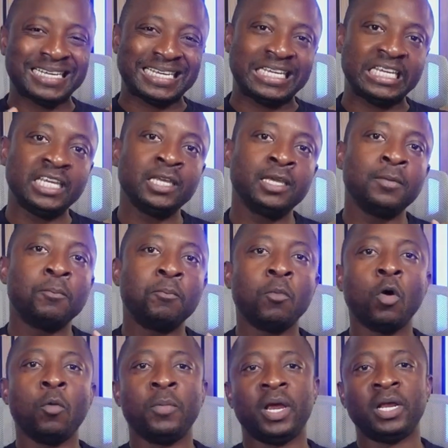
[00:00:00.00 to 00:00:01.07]
key
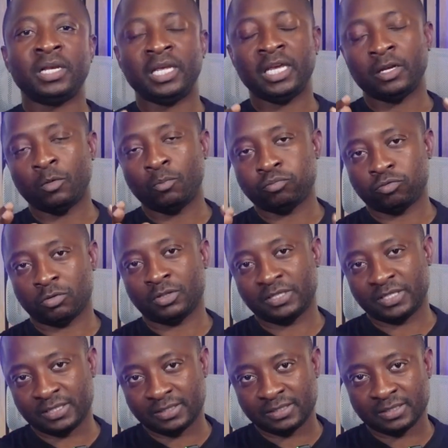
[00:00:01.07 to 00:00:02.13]
moment in a
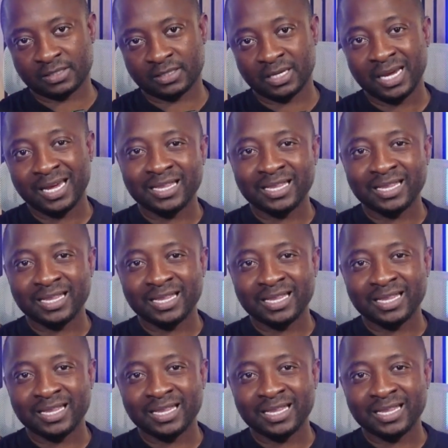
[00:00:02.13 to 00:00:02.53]
process.